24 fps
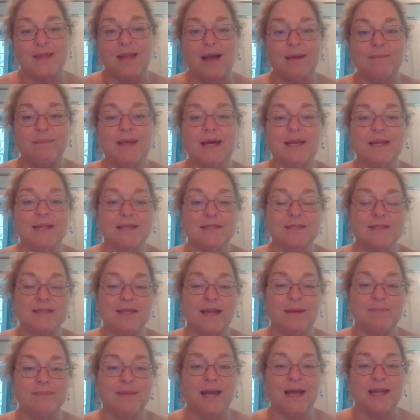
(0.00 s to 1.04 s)
I'm not as
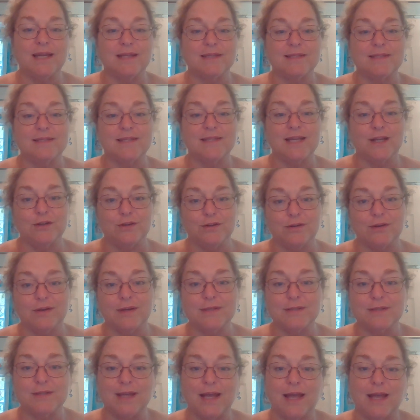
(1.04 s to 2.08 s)
I'm not as tender
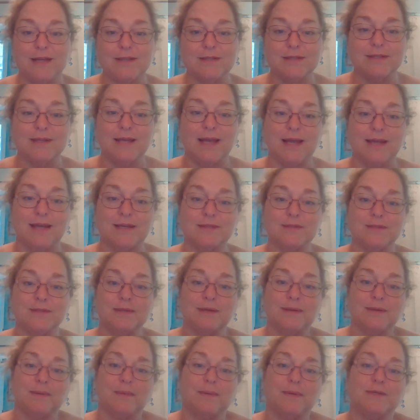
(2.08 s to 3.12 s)
as as as
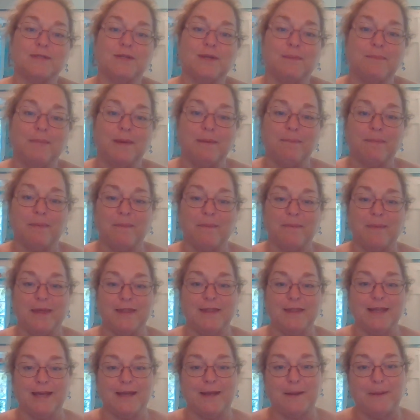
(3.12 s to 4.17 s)
some people may
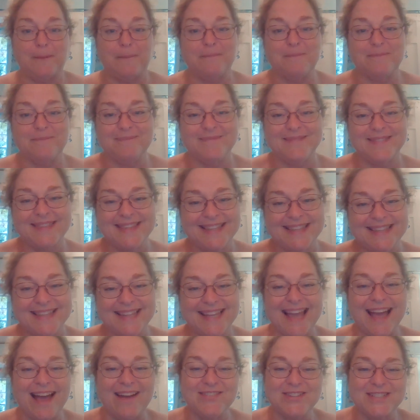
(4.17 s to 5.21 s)
think.
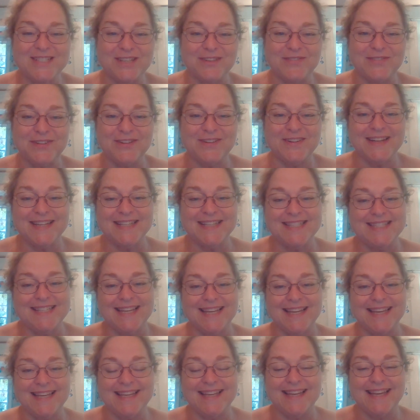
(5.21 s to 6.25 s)
Have yourself a great
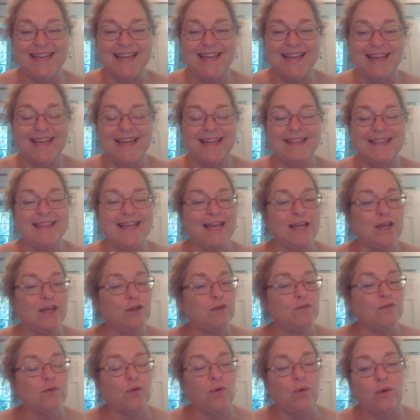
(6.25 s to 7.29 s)
day. Thank
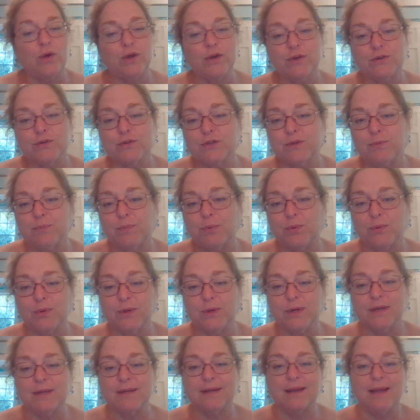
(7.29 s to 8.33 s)
you for all your
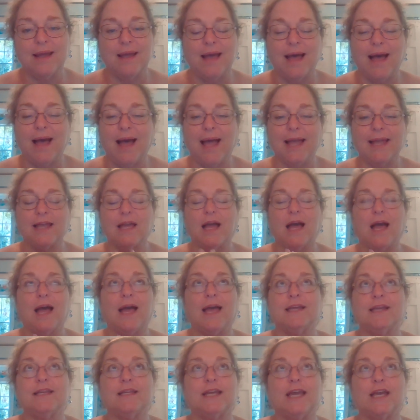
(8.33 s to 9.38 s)
support. I
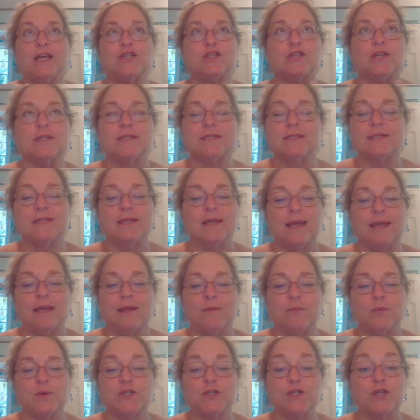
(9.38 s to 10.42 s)
I it just
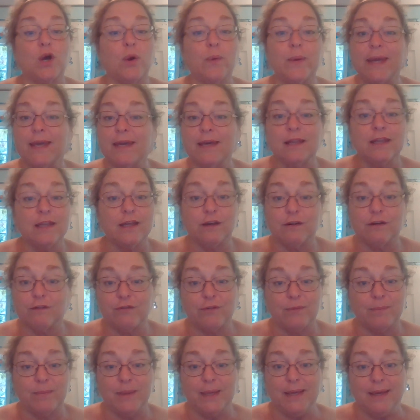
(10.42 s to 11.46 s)
it was so healing
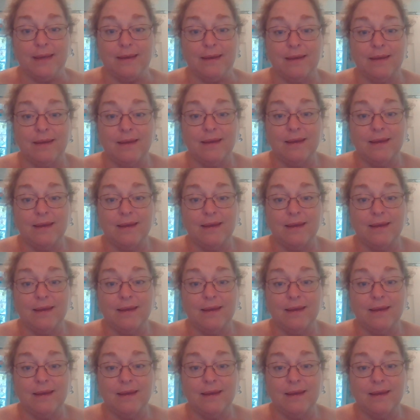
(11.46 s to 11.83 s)
for me